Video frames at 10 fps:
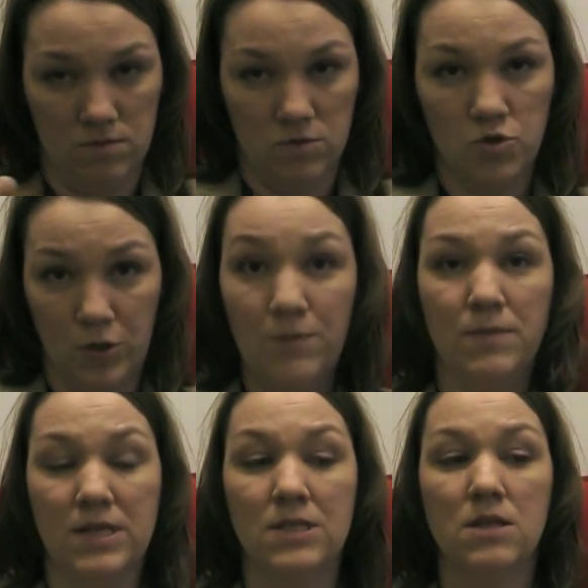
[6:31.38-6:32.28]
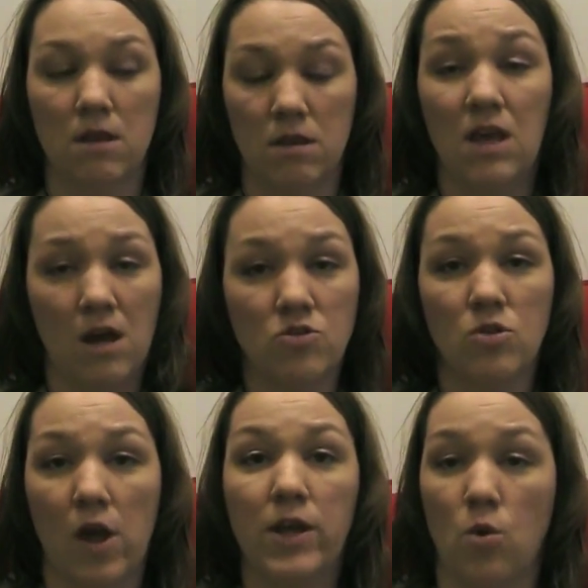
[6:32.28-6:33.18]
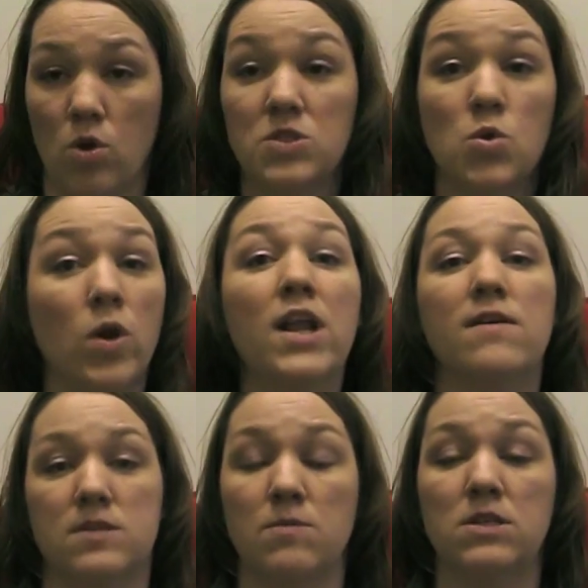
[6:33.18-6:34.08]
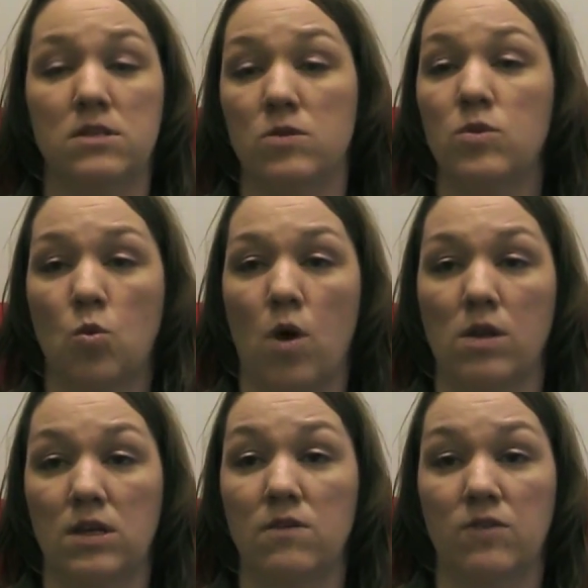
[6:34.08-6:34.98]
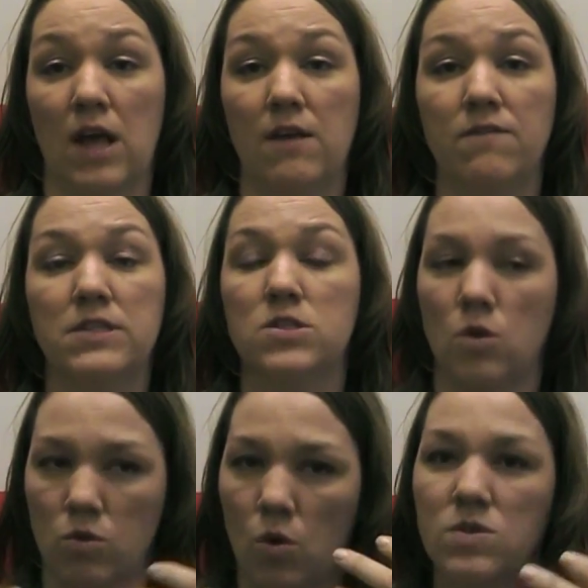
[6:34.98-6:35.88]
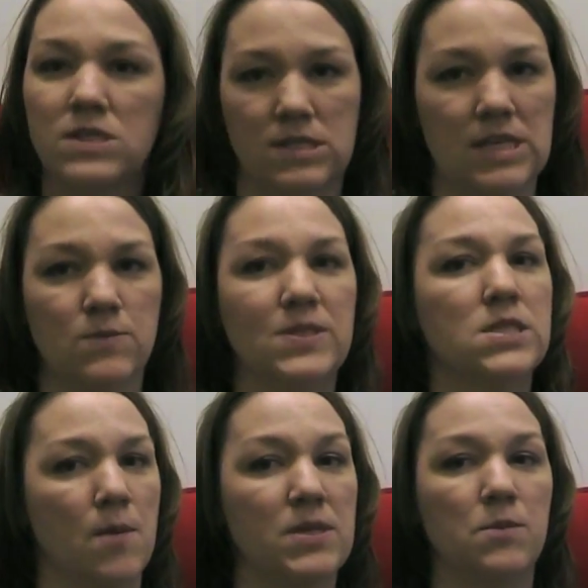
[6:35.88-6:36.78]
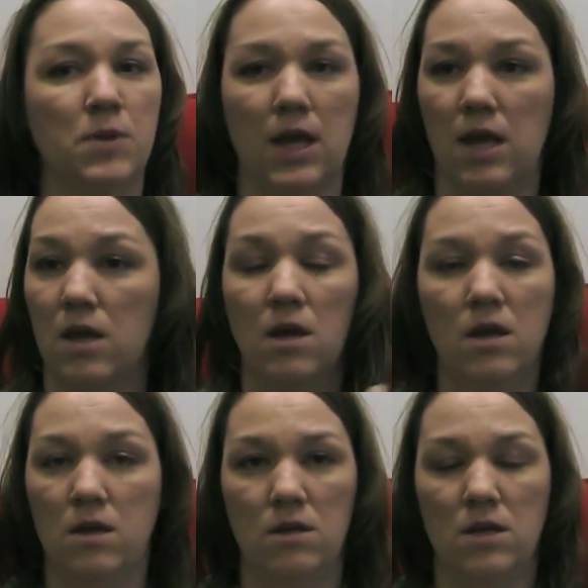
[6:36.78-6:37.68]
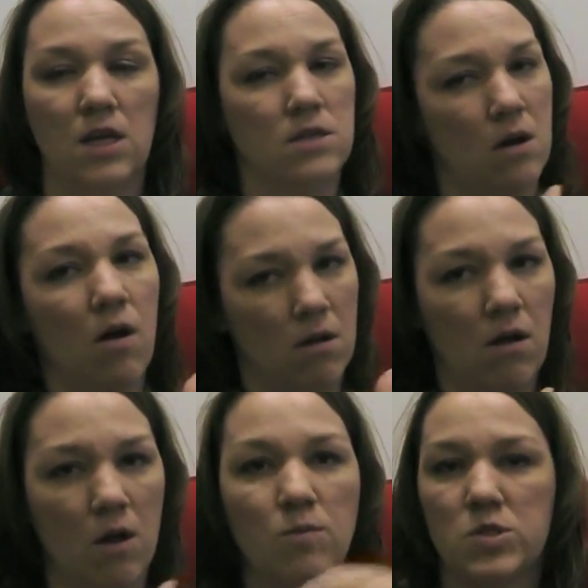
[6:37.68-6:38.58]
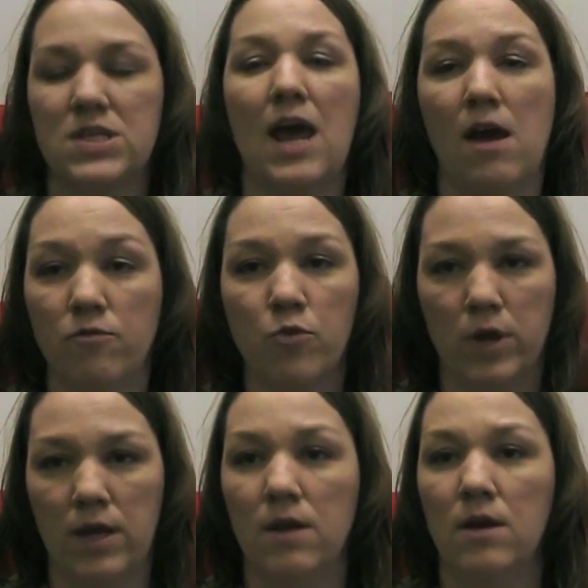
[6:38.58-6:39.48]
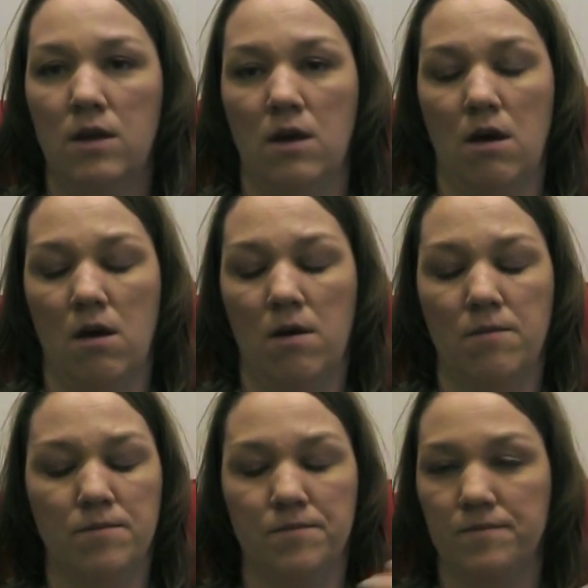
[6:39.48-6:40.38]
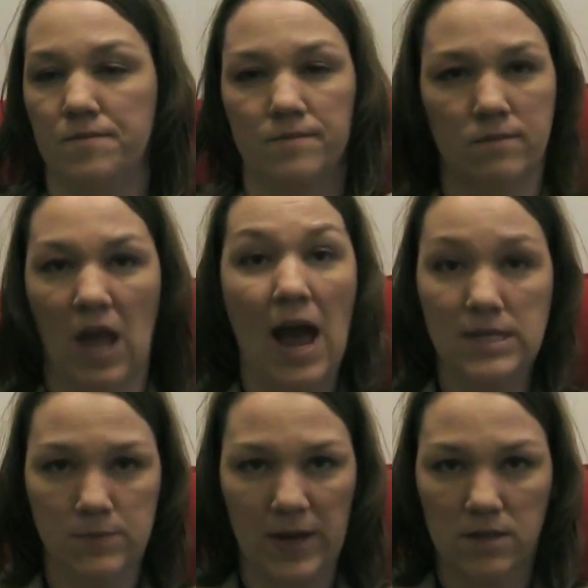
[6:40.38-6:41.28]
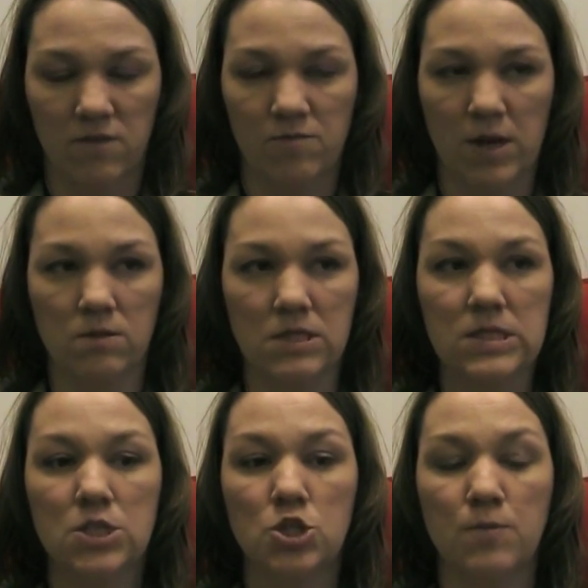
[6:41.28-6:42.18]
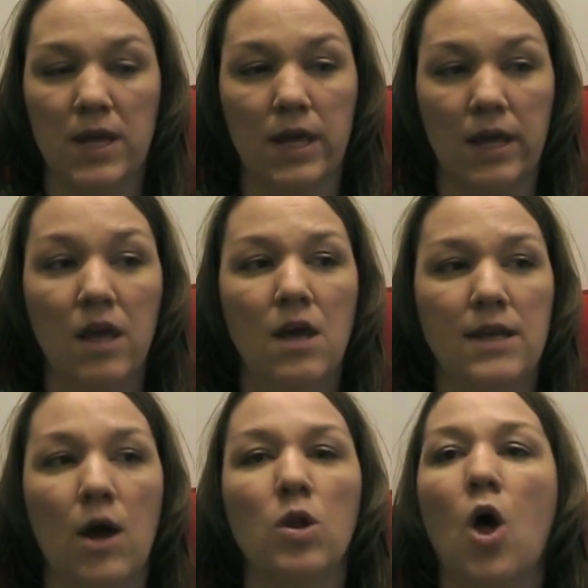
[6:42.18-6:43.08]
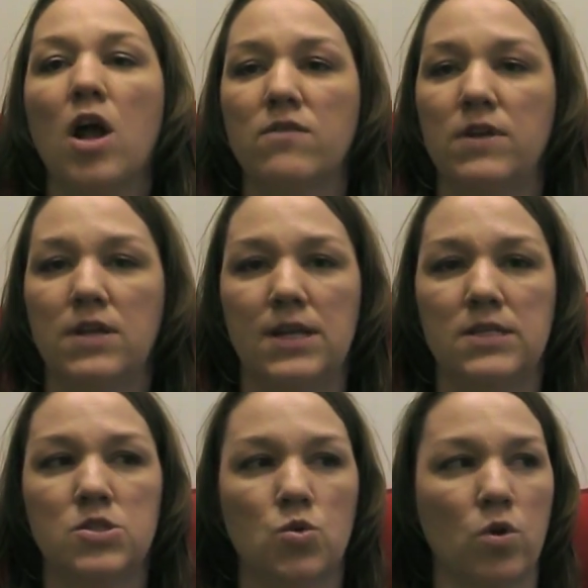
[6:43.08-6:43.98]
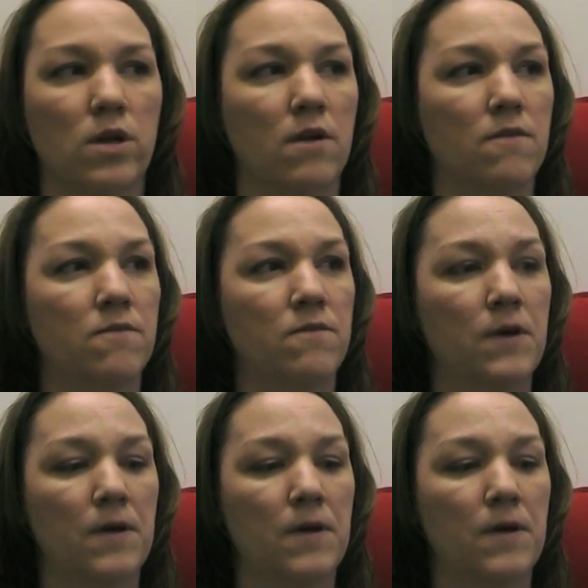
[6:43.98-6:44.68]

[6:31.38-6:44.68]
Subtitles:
treatment, the underlying goal is going to have something to do with quality of life. And so those assessments come into play in almost every aspect of medical decision making. Now, a lot of it is sort of